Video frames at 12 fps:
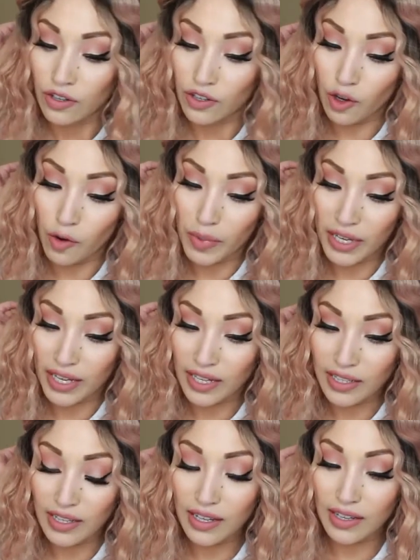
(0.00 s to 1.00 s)
so
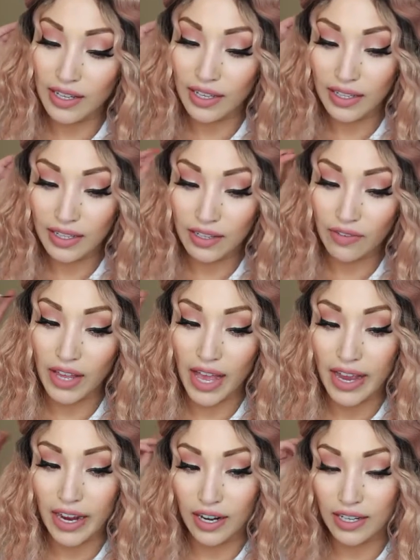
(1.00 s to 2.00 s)
because of the thickness of the
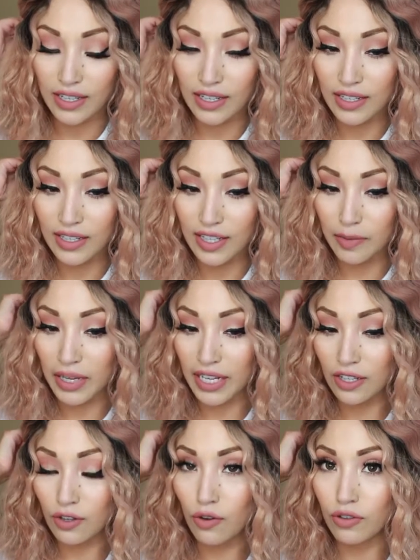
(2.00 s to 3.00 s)
hair, it doesn't seem like
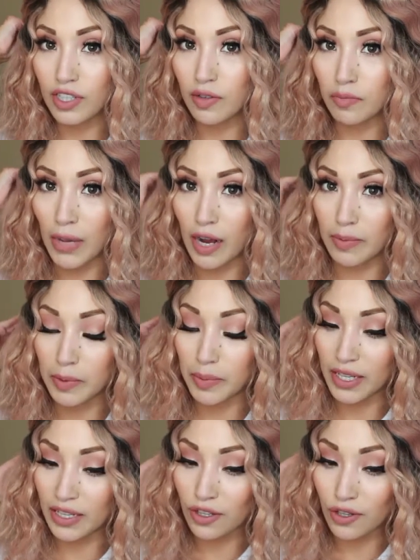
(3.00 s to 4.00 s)
it's holding bobby
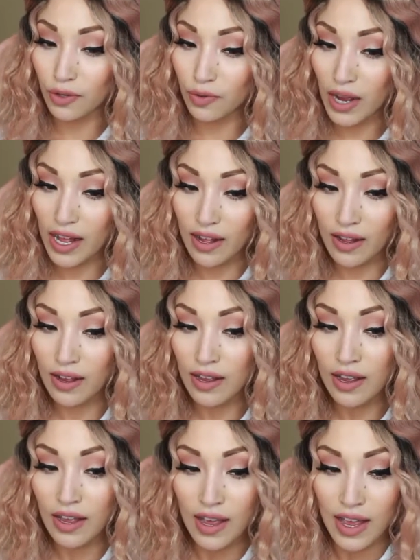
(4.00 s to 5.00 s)
pins too well.
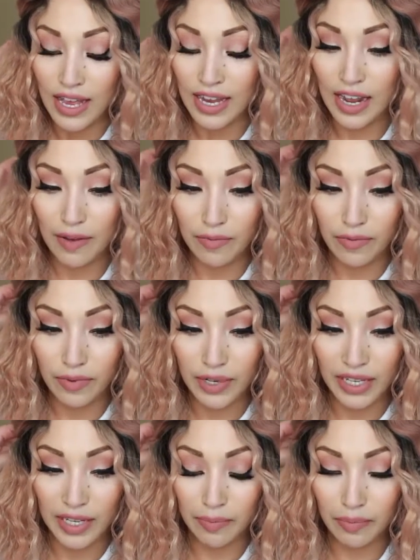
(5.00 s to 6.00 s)
And I'm
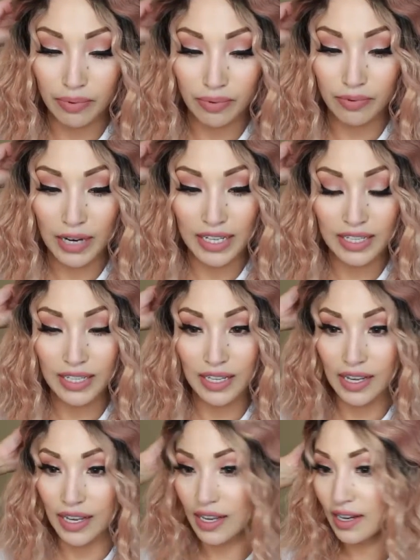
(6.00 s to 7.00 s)
really pressing
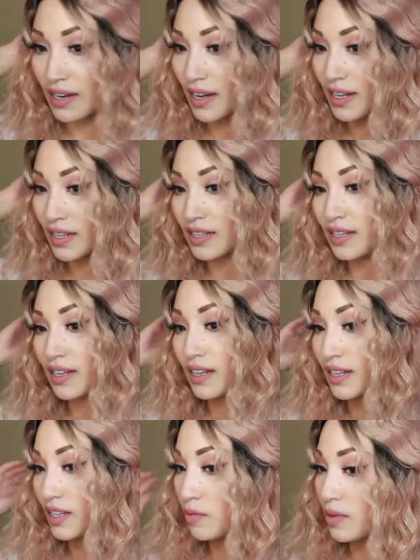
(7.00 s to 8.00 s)
it in and I could see
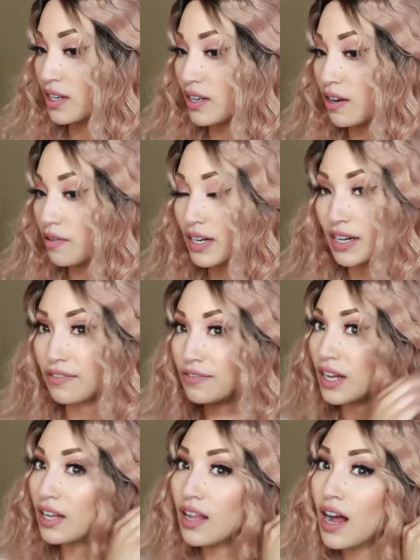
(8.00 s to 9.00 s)
that this one already
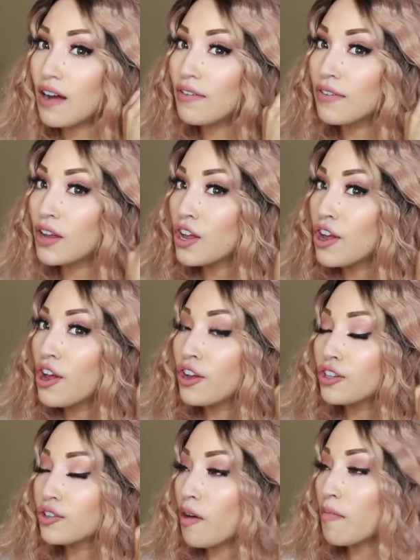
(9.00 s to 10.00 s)
fell off.
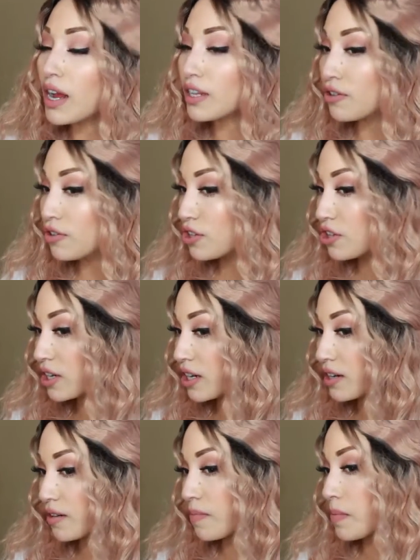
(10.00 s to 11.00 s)
So I'm not too
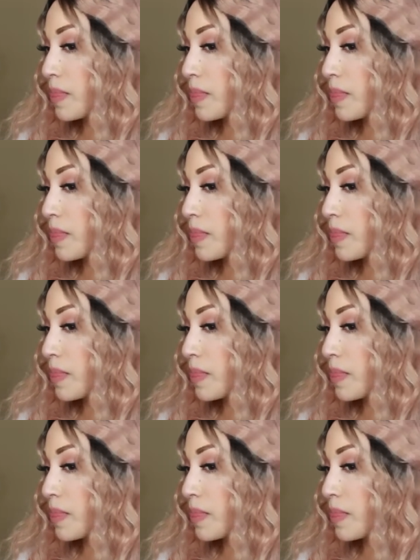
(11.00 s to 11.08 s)
sure